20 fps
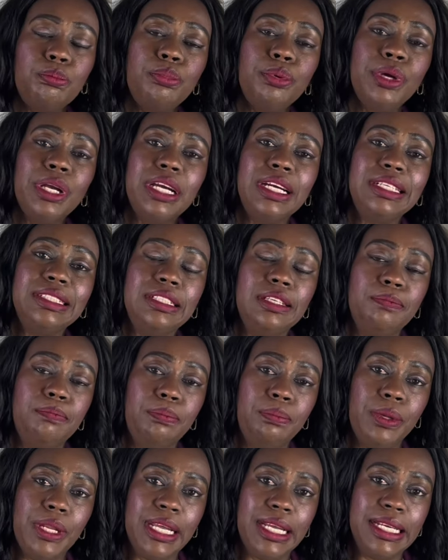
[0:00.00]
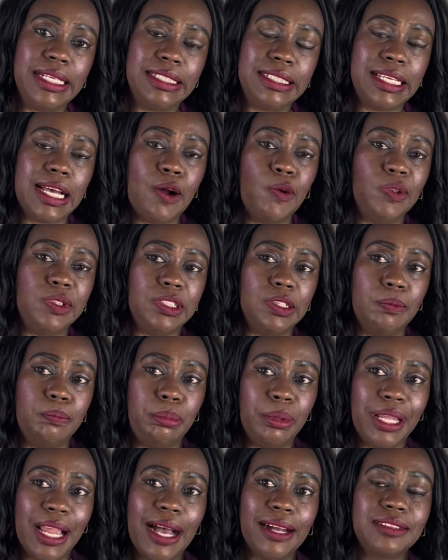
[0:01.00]
paired the blazer with a
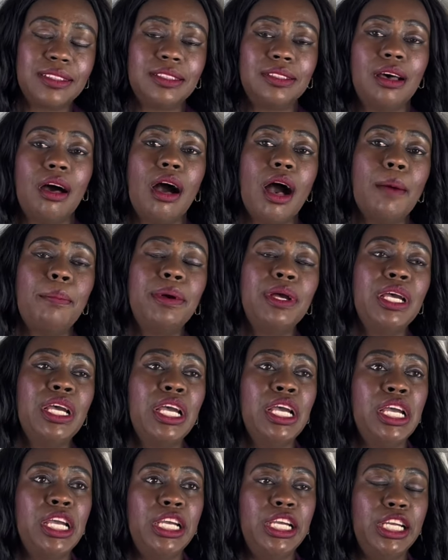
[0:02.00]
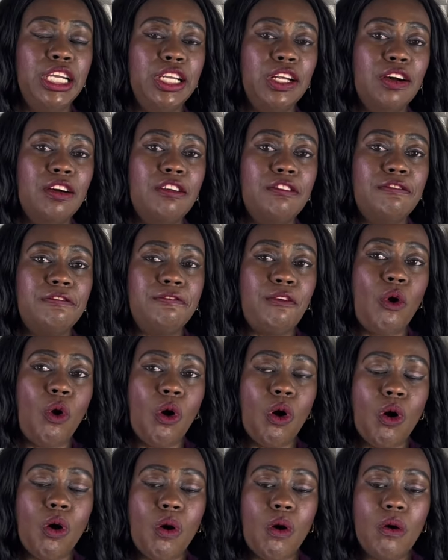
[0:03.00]
black top, you know,
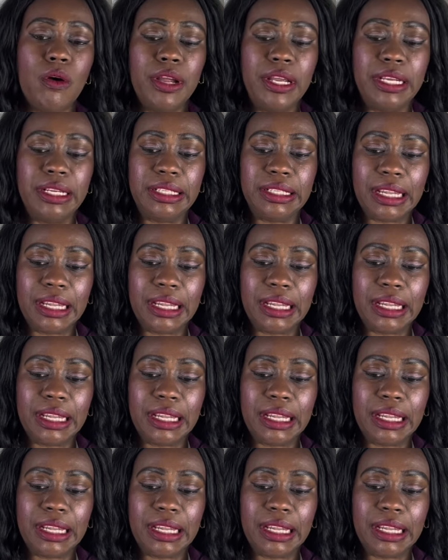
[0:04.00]
for a